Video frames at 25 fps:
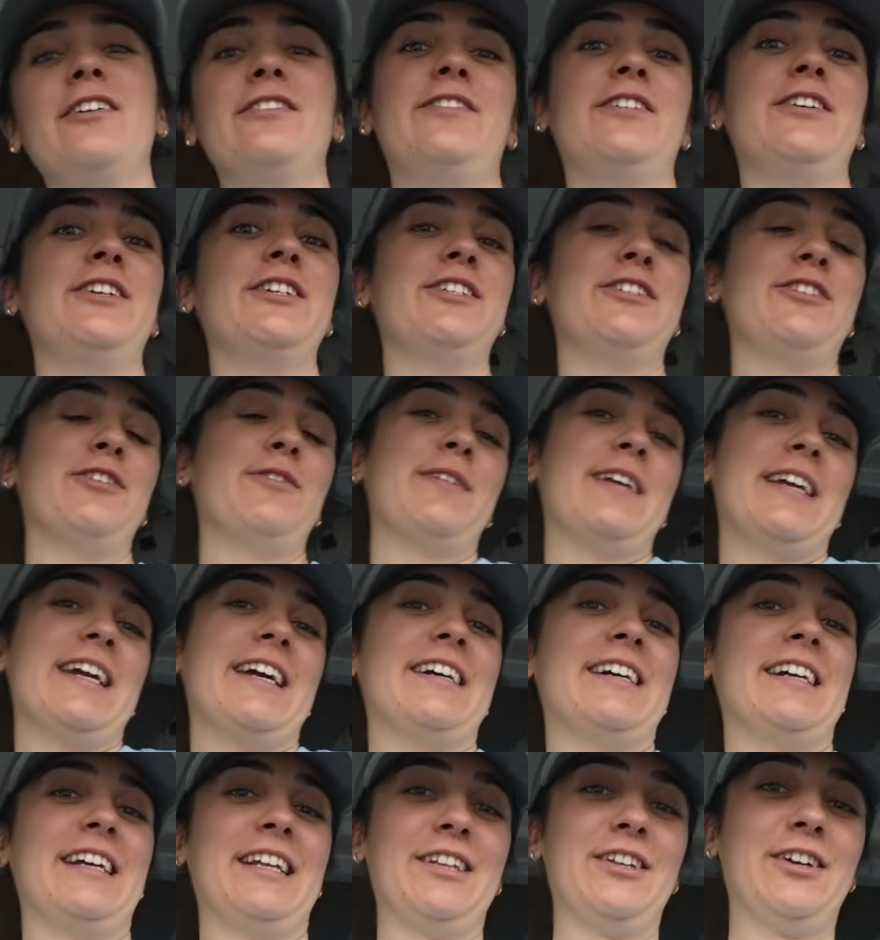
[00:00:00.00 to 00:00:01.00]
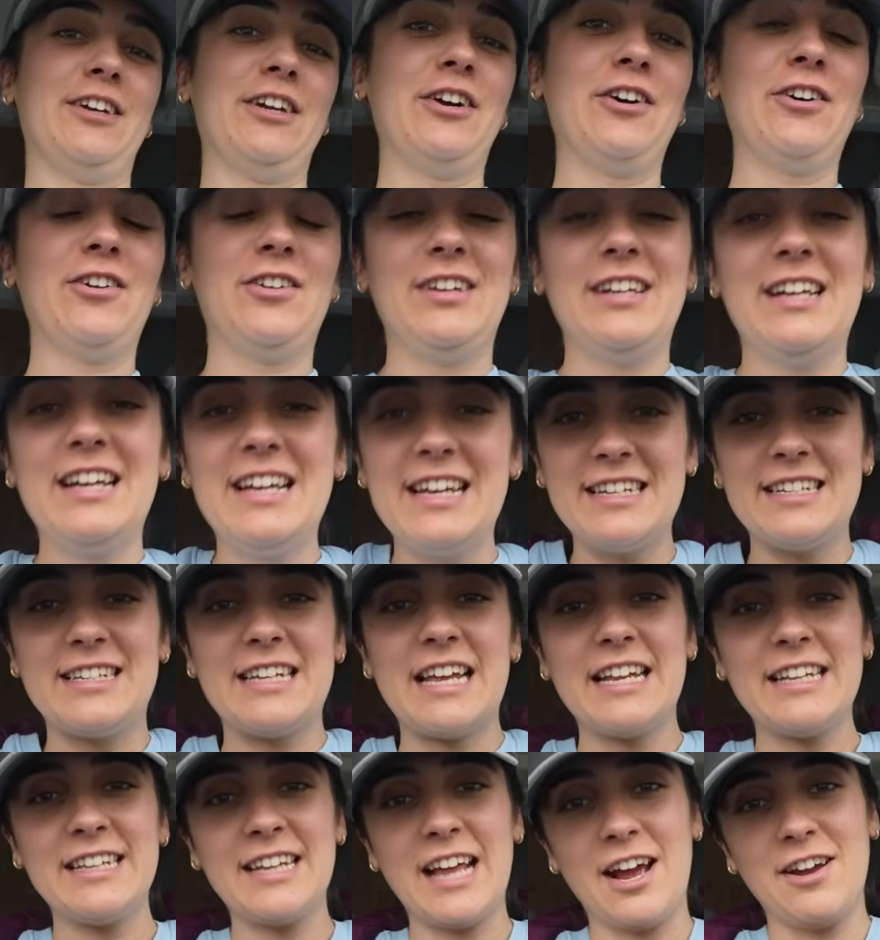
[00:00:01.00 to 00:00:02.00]
first stop here in Donegal is
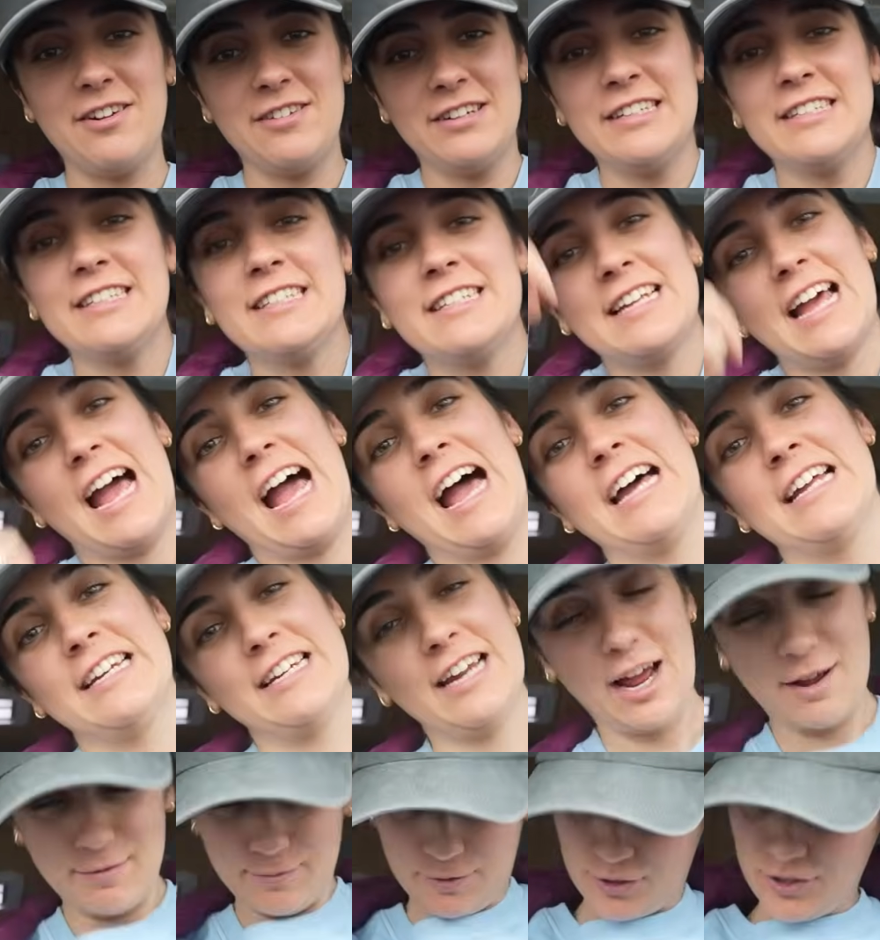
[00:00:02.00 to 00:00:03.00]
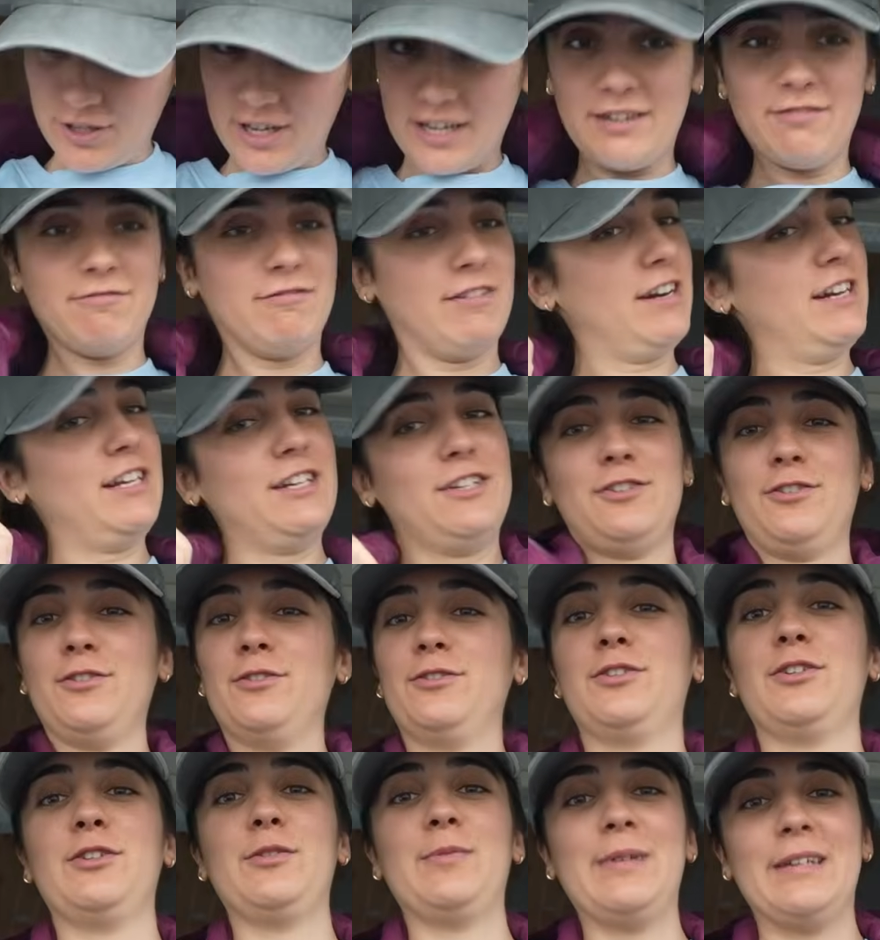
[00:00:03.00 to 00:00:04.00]
Downings, and I'm just getting ready to go
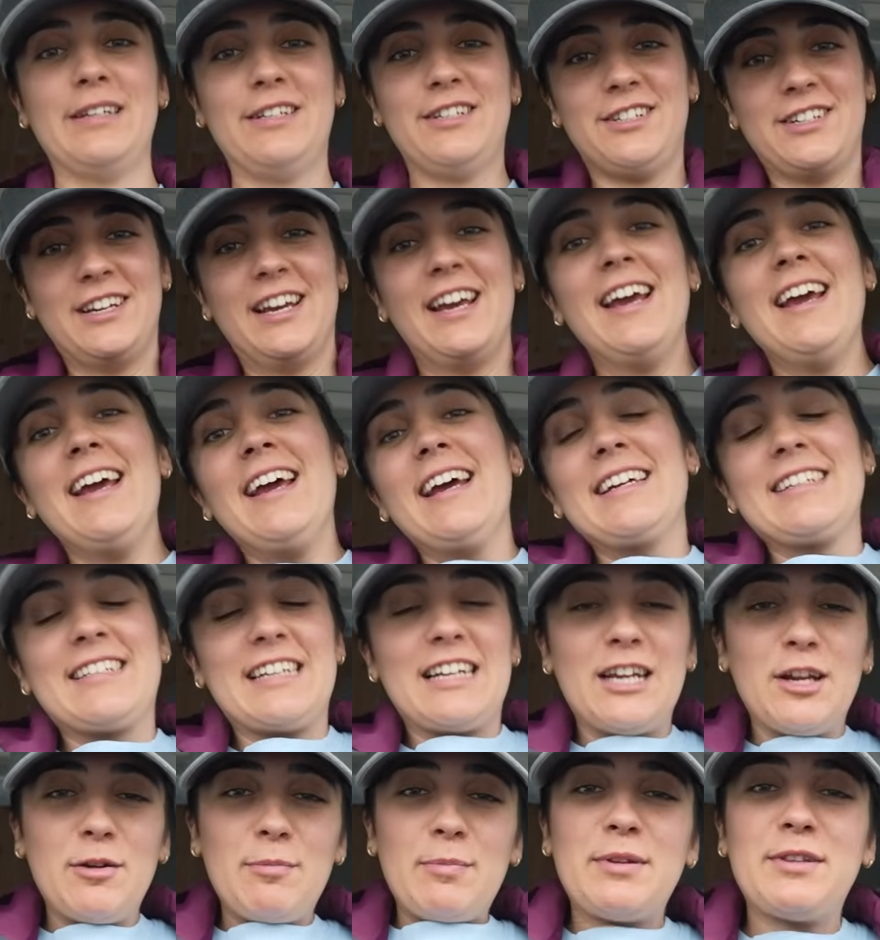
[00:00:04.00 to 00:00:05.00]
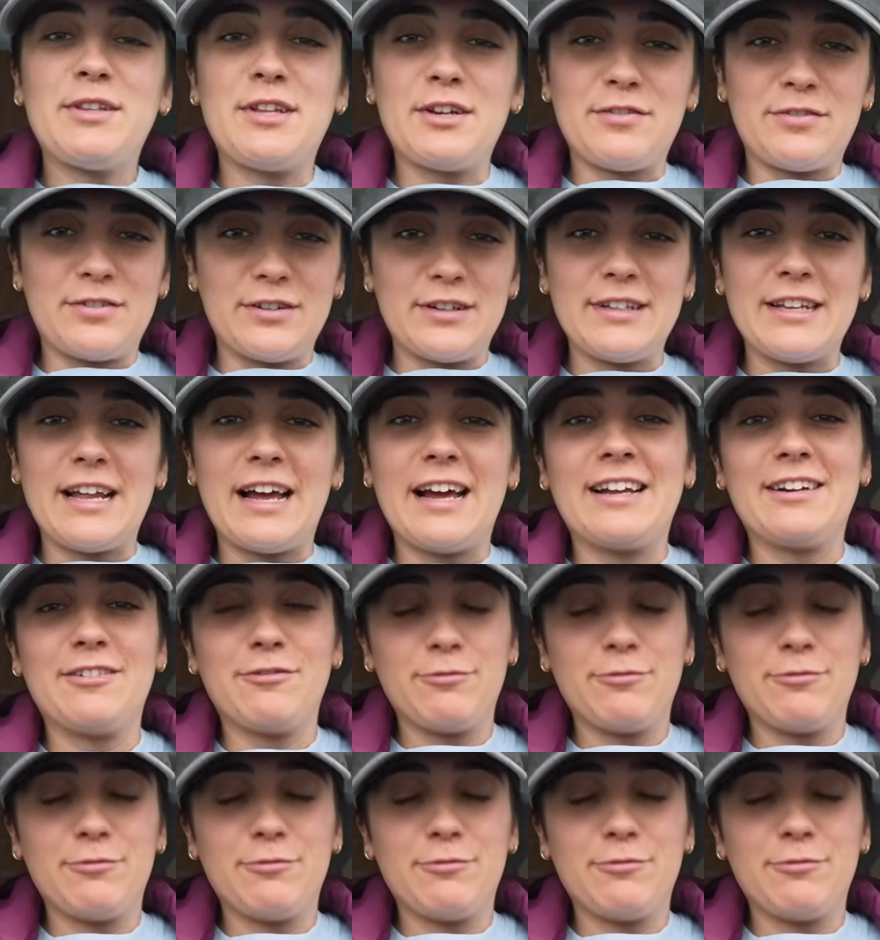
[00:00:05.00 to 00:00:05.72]
to the beach. It's a little bit different than